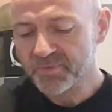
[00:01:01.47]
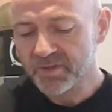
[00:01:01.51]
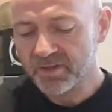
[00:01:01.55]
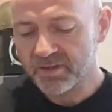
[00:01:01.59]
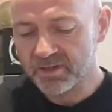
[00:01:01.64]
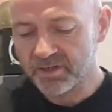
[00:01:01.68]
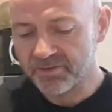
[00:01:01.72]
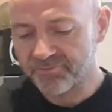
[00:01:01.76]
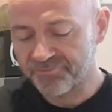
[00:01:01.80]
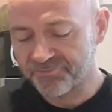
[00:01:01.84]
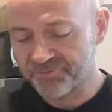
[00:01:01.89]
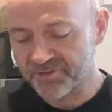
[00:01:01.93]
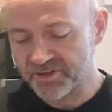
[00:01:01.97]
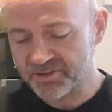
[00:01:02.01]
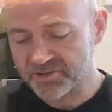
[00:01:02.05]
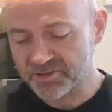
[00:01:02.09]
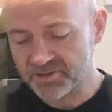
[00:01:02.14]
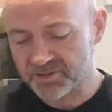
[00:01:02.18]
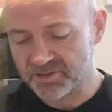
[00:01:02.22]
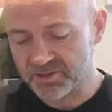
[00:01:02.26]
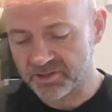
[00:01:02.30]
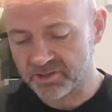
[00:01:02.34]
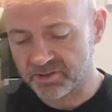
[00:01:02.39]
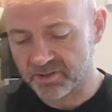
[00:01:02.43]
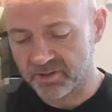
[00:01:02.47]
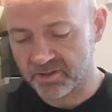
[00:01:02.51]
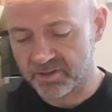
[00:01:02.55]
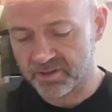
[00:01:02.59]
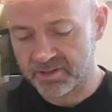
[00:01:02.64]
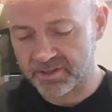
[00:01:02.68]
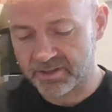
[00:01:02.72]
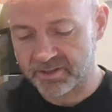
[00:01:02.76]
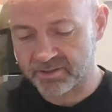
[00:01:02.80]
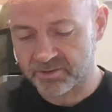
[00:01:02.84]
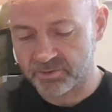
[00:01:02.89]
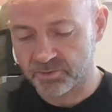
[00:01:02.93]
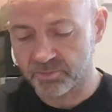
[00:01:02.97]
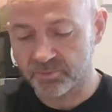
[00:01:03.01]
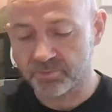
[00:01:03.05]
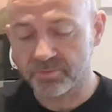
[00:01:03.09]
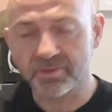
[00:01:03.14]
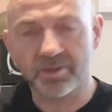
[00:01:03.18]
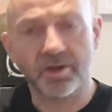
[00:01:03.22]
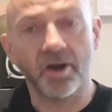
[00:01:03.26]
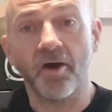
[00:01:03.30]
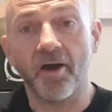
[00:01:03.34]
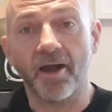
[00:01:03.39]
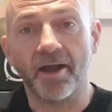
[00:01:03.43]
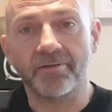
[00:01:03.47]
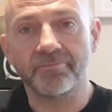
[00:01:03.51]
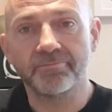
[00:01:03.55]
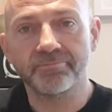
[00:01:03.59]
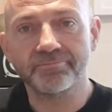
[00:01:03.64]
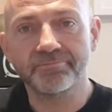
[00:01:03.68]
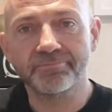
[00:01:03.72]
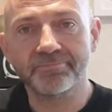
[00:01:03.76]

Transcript: And it features a guy called Guy.